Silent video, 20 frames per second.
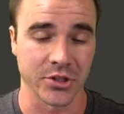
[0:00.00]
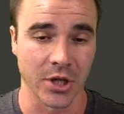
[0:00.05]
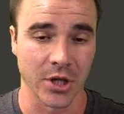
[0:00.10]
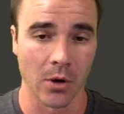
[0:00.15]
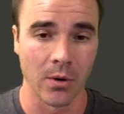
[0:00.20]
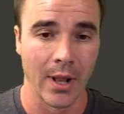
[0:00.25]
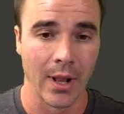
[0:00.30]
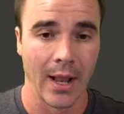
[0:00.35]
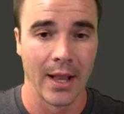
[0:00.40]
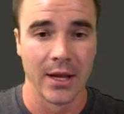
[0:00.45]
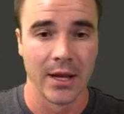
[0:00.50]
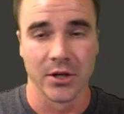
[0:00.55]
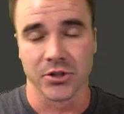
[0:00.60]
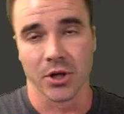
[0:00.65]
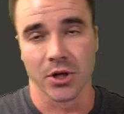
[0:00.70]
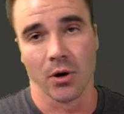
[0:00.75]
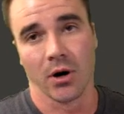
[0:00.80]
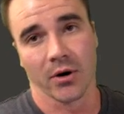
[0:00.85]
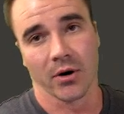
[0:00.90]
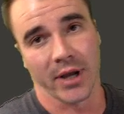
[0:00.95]
So
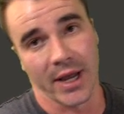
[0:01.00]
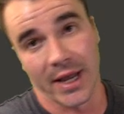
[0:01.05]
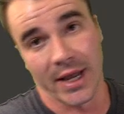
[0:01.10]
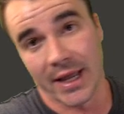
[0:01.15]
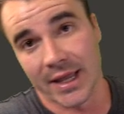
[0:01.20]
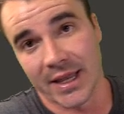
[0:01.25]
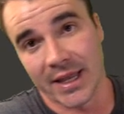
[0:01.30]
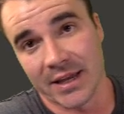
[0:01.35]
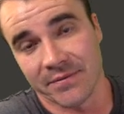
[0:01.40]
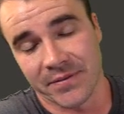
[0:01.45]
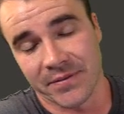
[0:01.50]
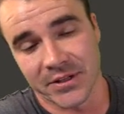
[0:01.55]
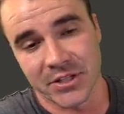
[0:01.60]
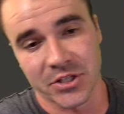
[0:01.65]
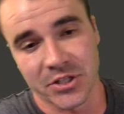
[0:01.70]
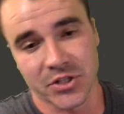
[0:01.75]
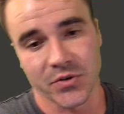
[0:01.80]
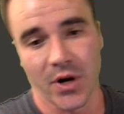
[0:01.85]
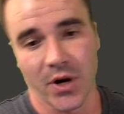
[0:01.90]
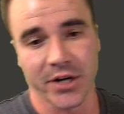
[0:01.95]
okay, if it's
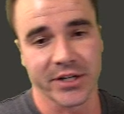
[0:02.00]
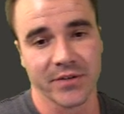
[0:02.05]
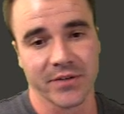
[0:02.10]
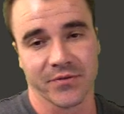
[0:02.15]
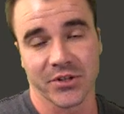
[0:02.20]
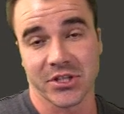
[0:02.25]
instructive